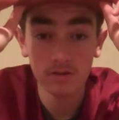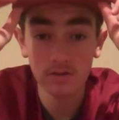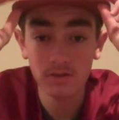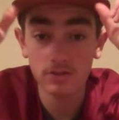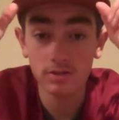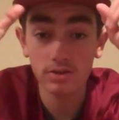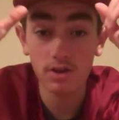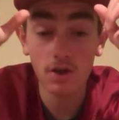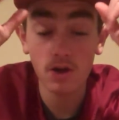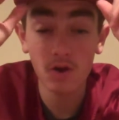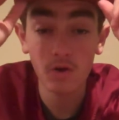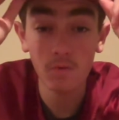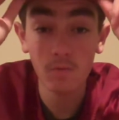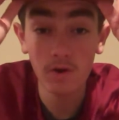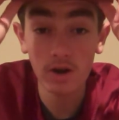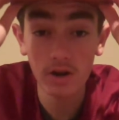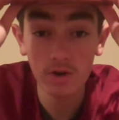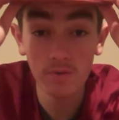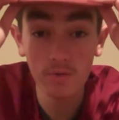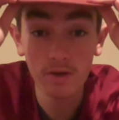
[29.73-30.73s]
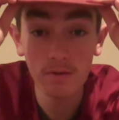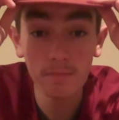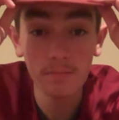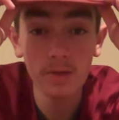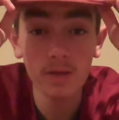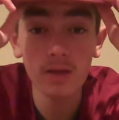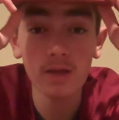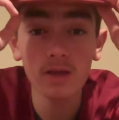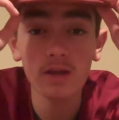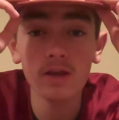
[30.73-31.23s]
So, where do we
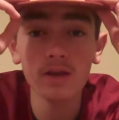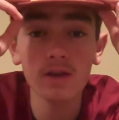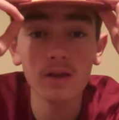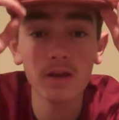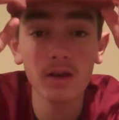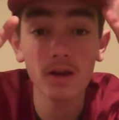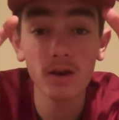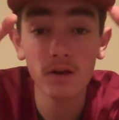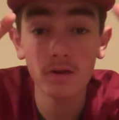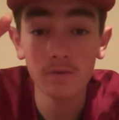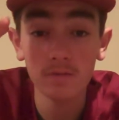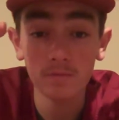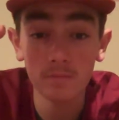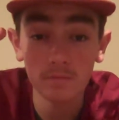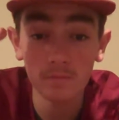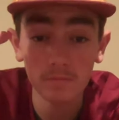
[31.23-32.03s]
begin here?